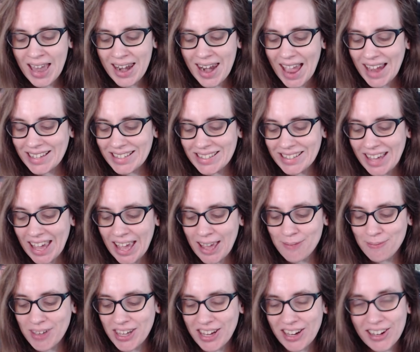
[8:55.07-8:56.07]
next
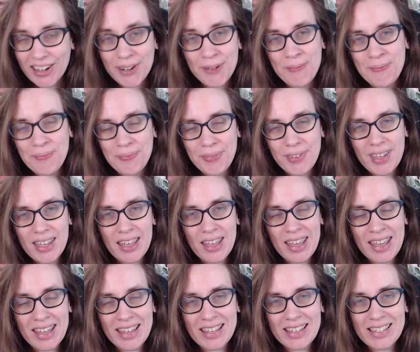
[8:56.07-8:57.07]
game here
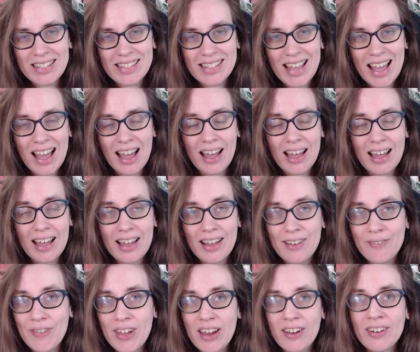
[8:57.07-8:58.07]
is a
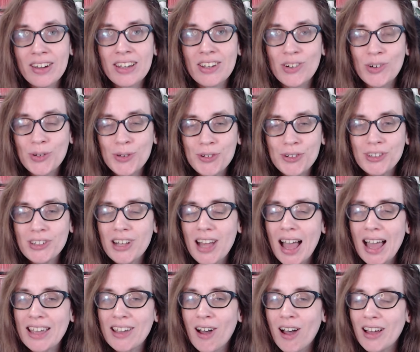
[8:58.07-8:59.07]
very cool,
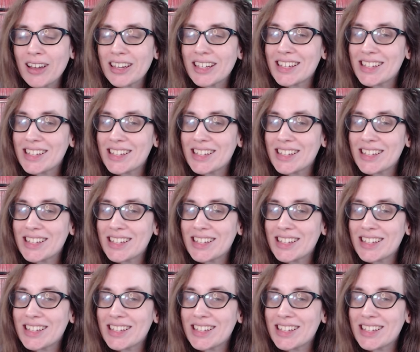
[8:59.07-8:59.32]
iconic